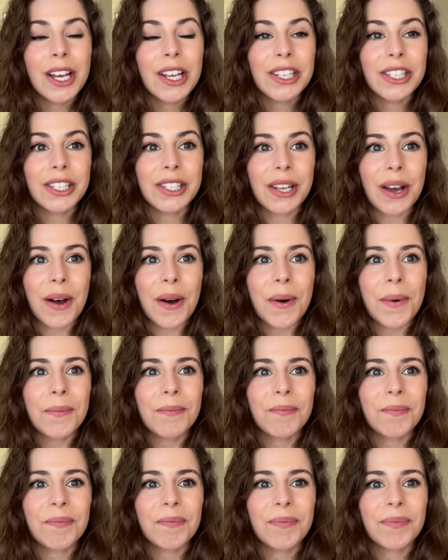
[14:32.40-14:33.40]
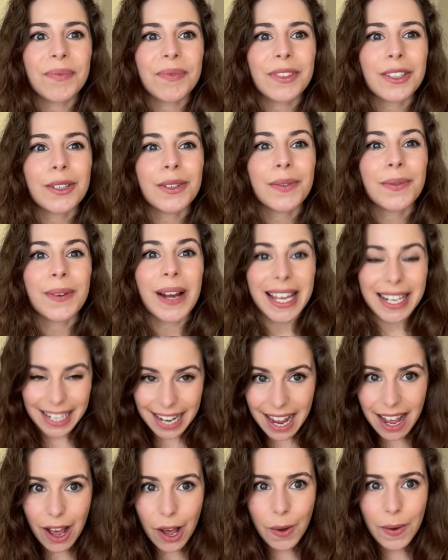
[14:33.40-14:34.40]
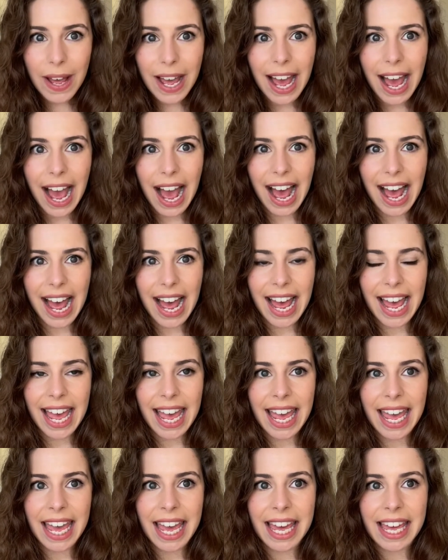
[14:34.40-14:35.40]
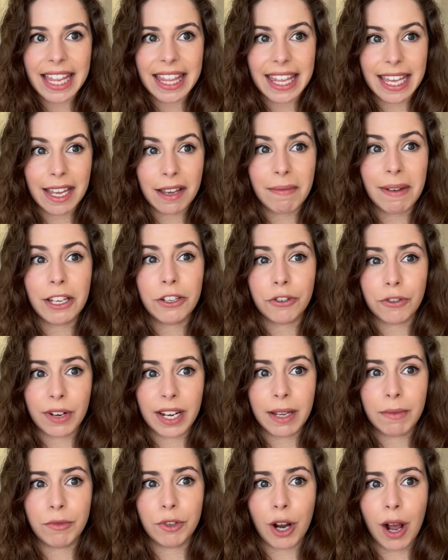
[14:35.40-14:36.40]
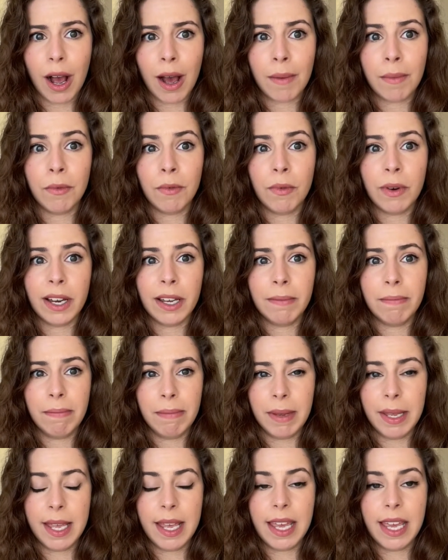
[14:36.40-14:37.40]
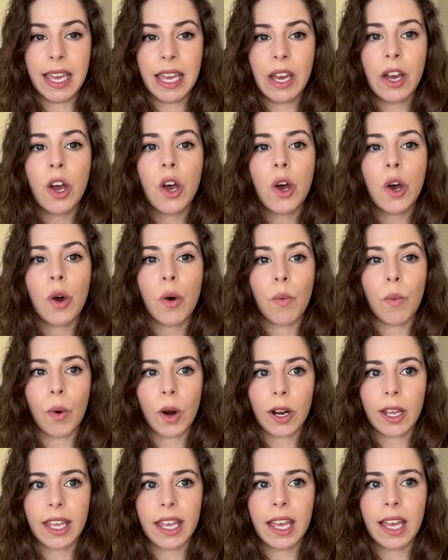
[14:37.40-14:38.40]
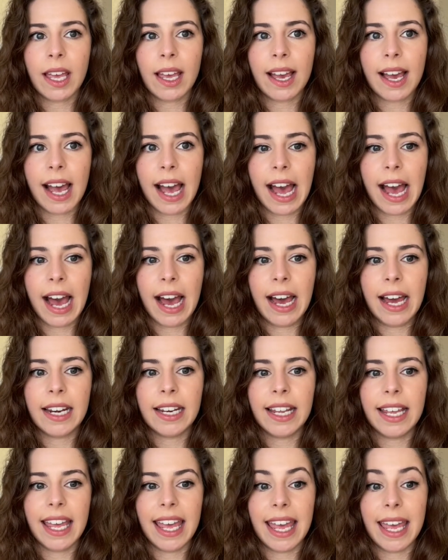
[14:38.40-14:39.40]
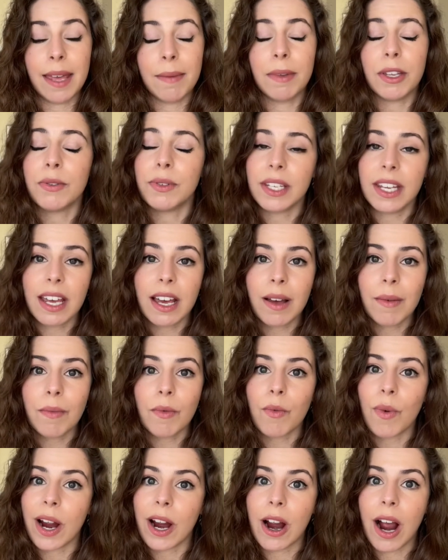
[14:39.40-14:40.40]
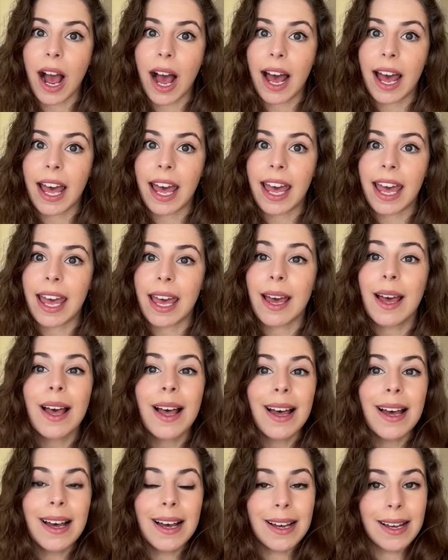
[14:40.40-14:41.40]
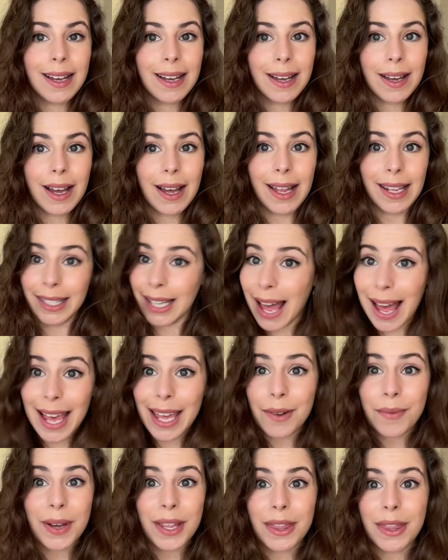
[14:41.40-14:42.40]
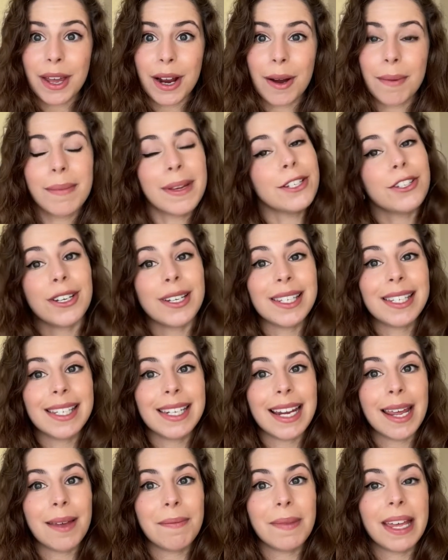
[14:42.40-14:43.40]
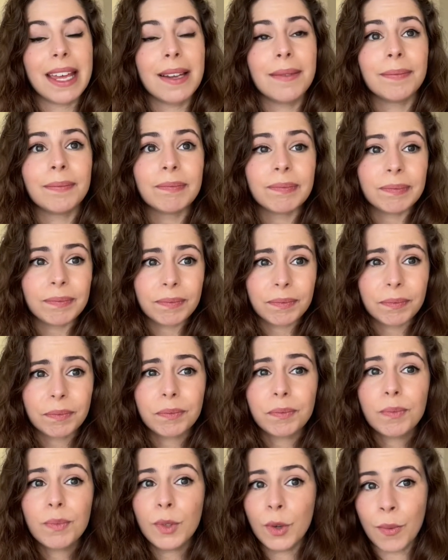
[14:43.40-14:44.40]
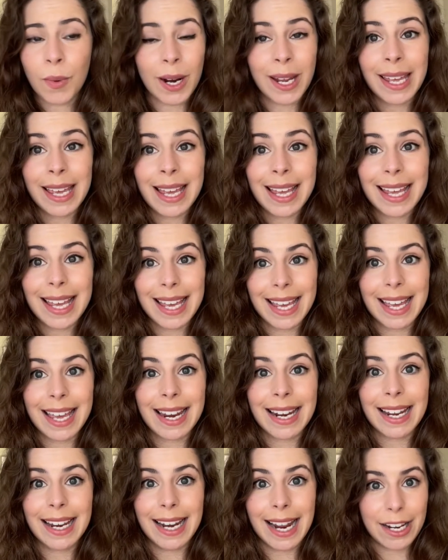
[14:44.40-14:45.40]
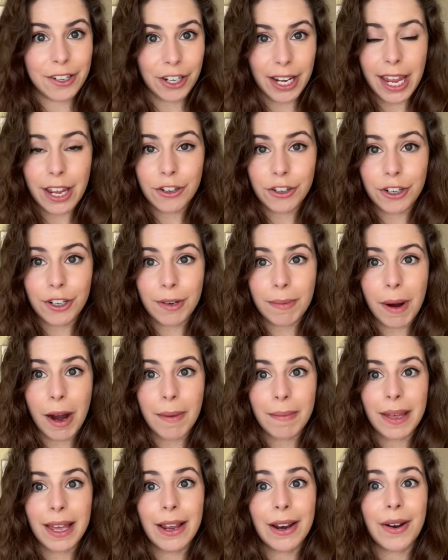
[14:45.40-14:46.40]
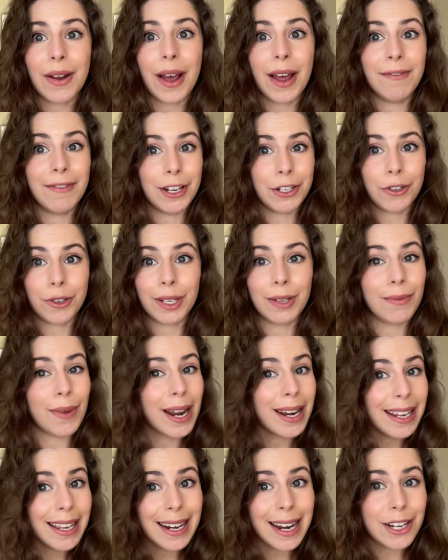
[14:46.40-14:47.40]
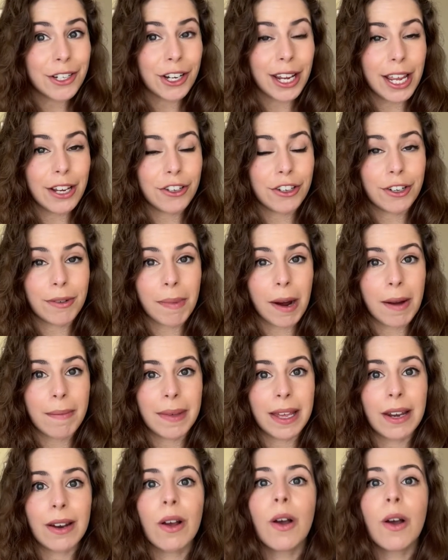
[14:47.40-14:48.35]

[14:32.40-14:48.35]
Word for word: So right now, I think my dream job would be working at a museum where I align with their mission statement, working in an education department, eventually running an education department,